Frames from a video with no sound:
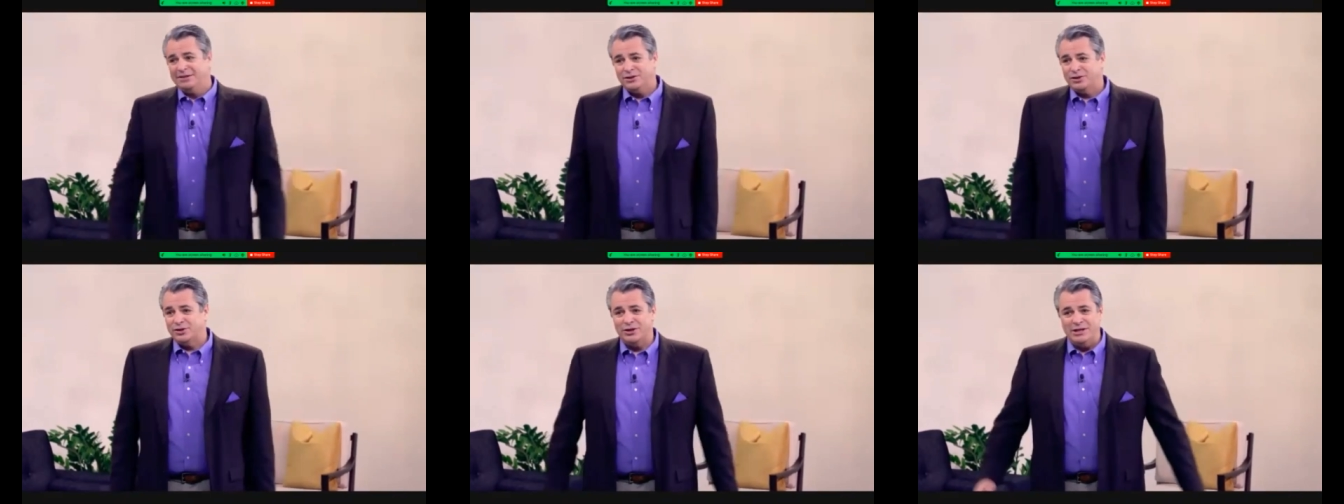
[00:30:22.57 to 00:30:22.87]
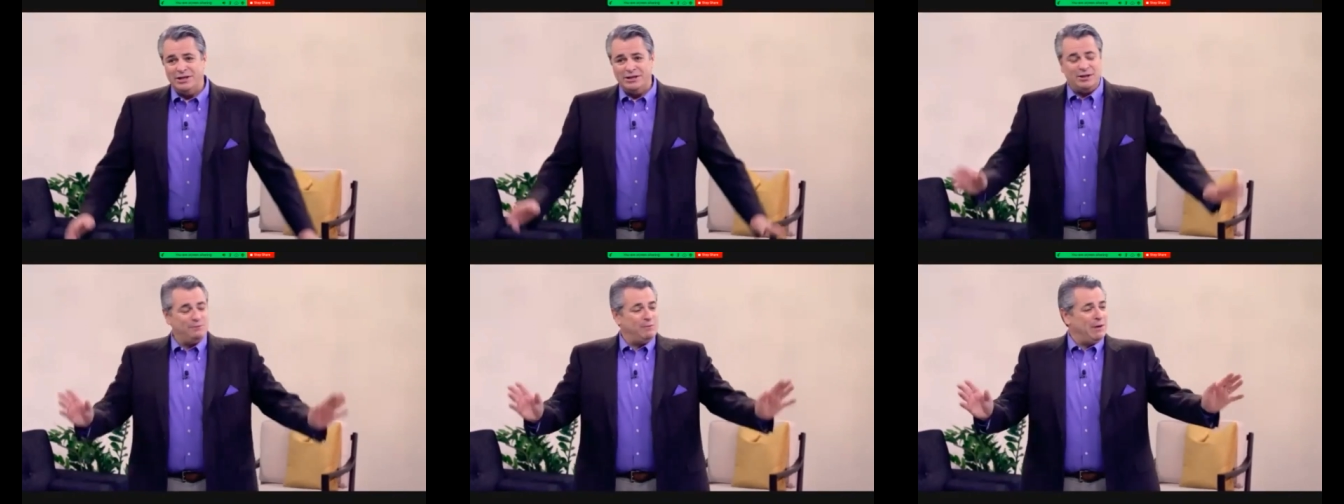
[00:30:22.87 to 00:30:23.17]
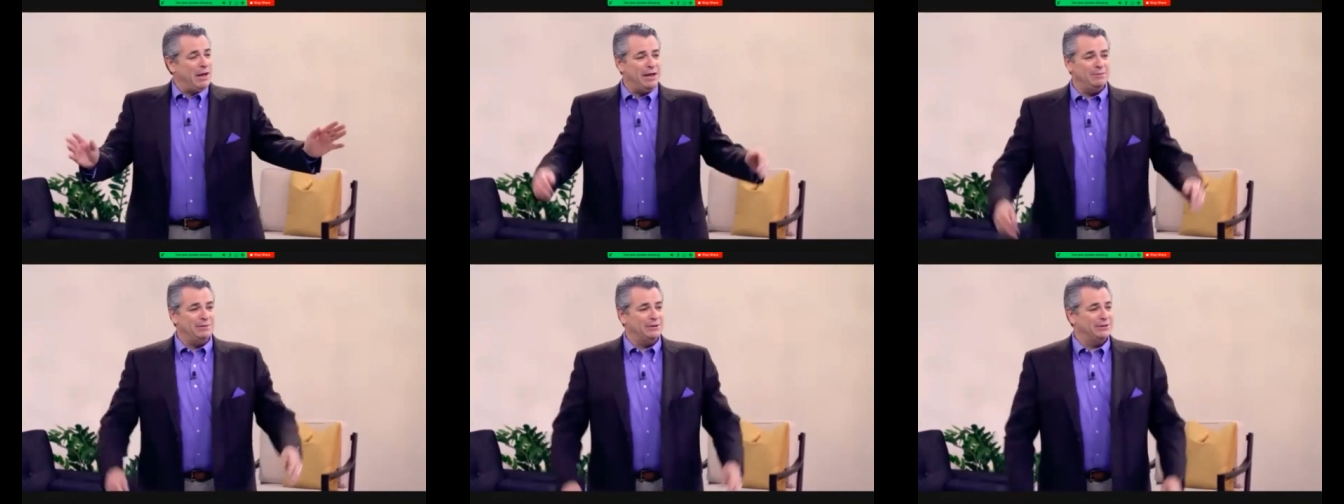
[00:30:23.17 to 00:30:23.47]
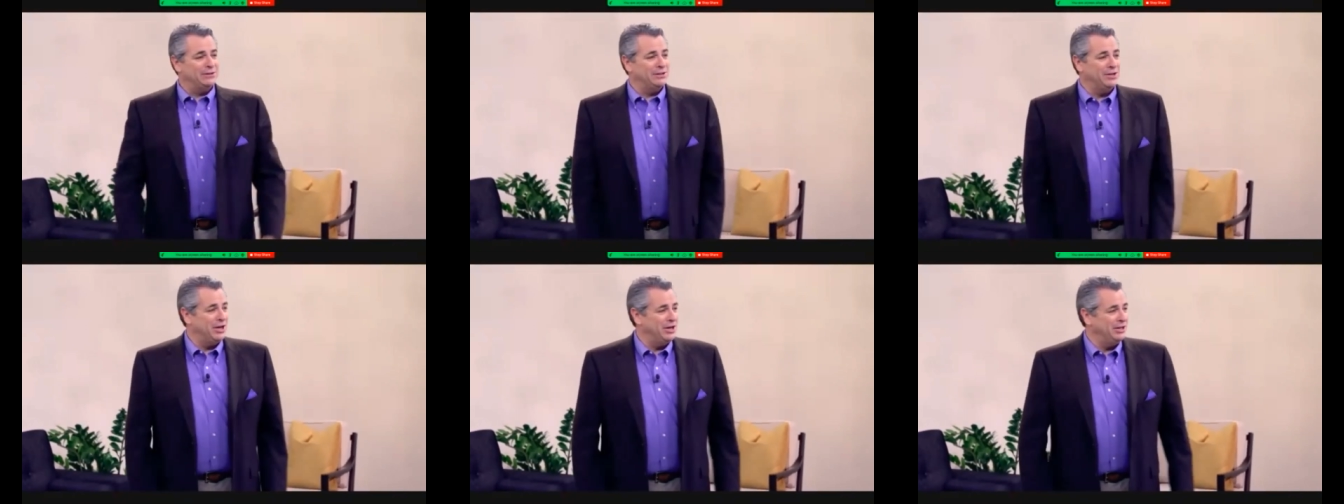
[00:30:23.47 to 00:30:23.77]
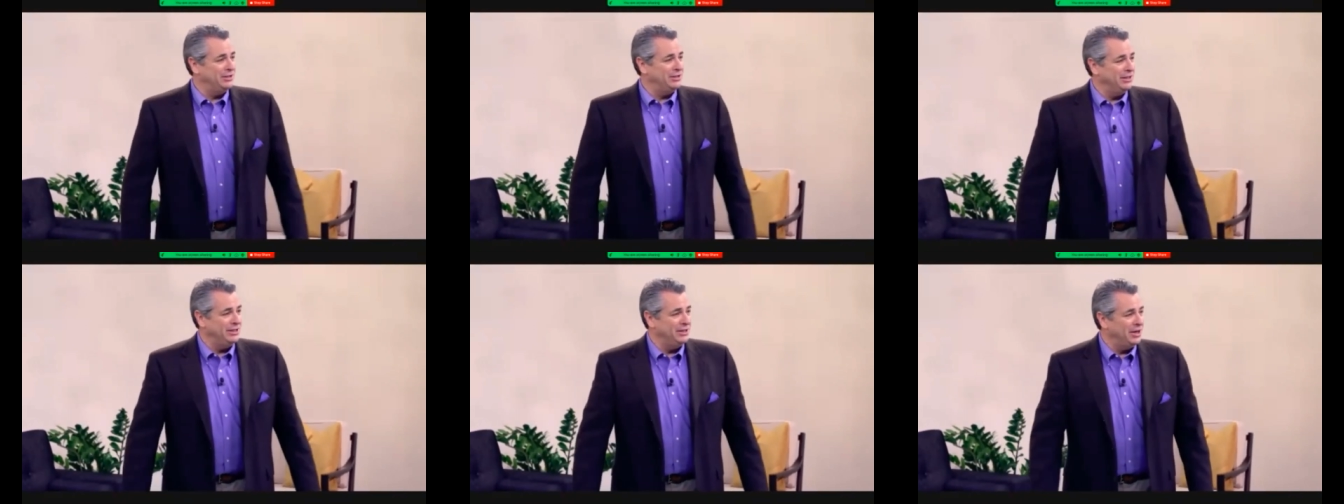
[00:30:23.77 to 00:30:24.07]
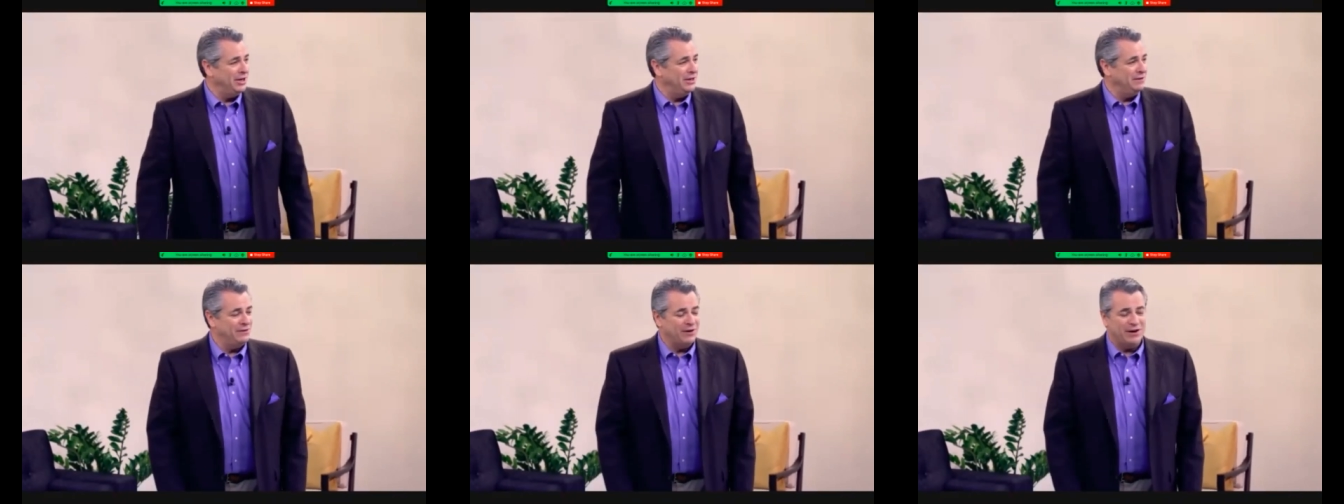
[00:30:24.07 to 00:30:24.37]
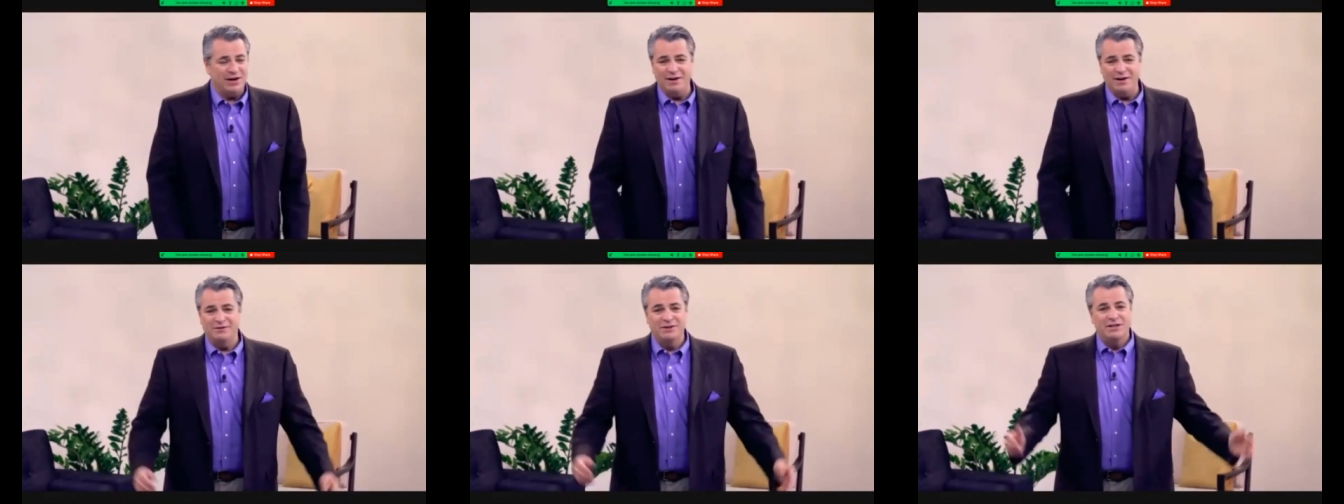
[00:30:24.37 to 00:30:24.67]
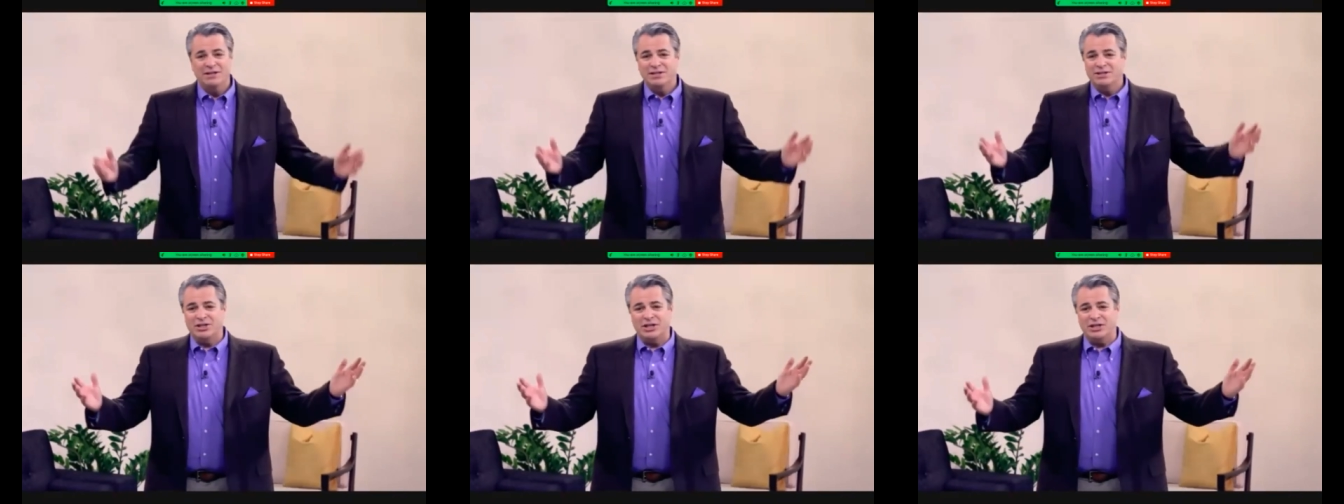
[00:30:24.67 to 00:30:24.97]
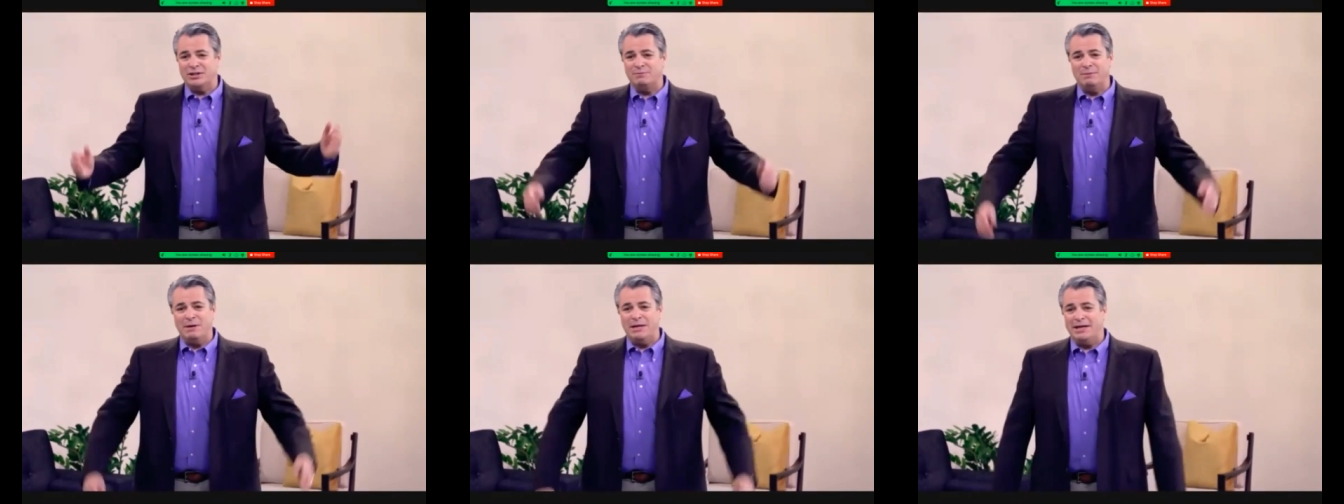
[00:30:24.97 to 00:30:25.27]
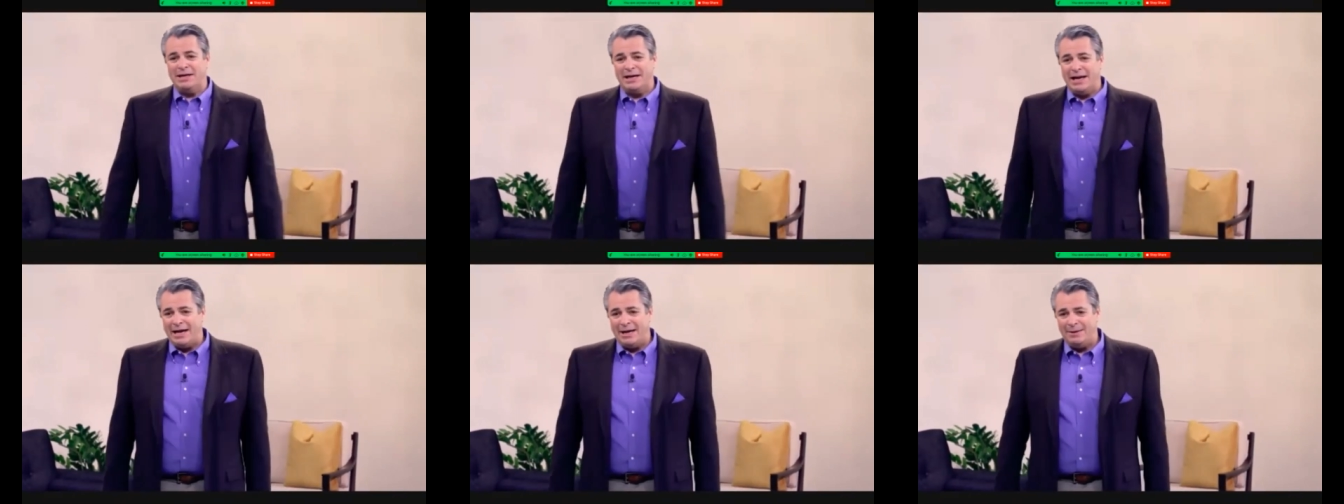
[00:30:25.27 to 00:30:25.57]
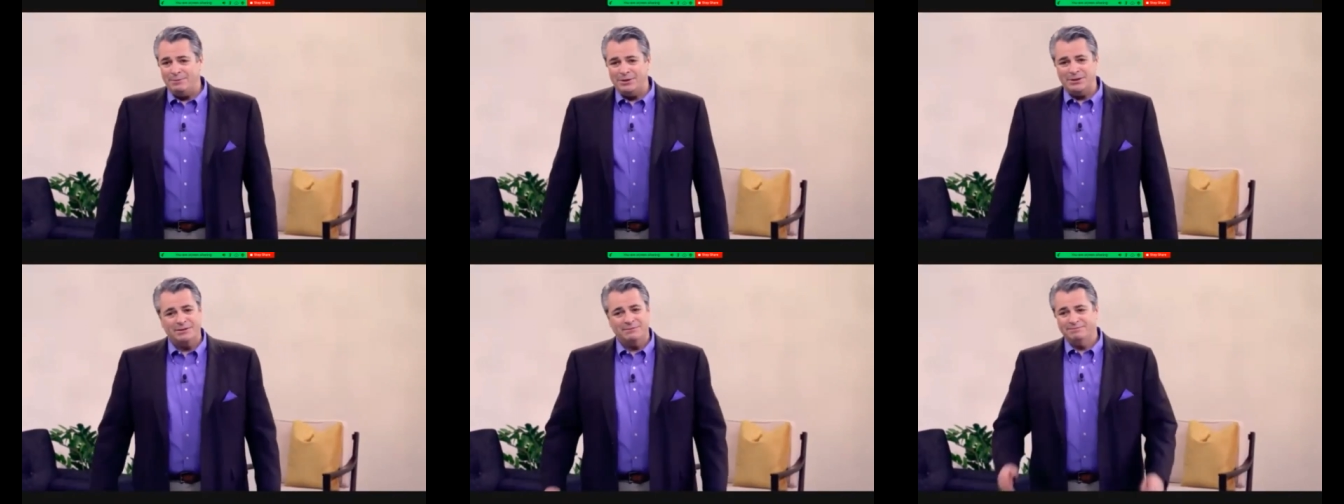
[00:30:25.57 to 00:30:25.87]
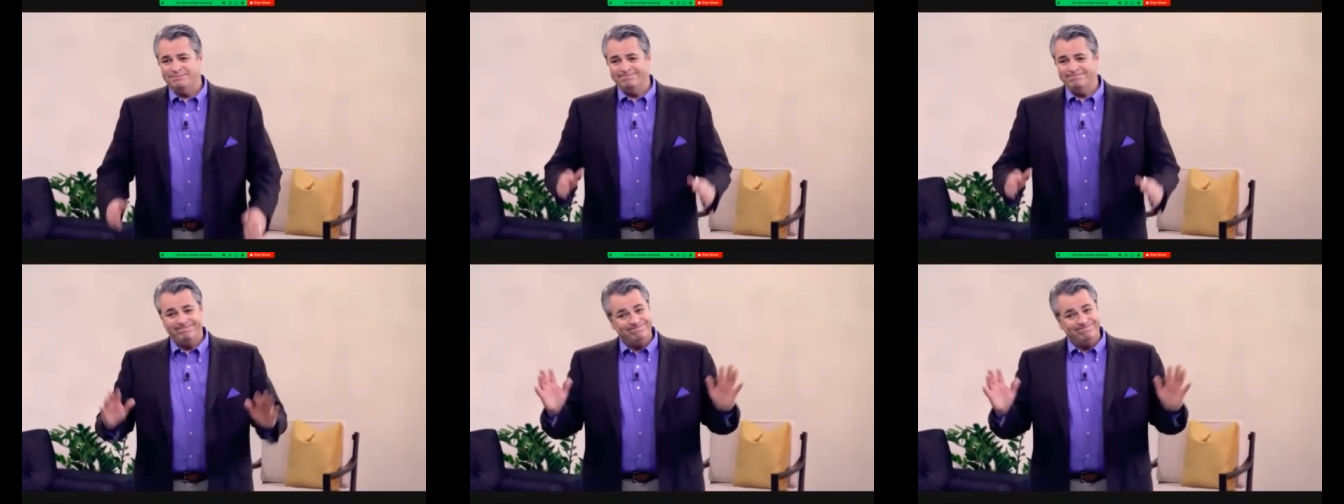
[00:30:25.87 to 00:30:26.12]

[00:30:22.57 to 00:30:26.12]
3 easy payments in 1995, 6-minute abs.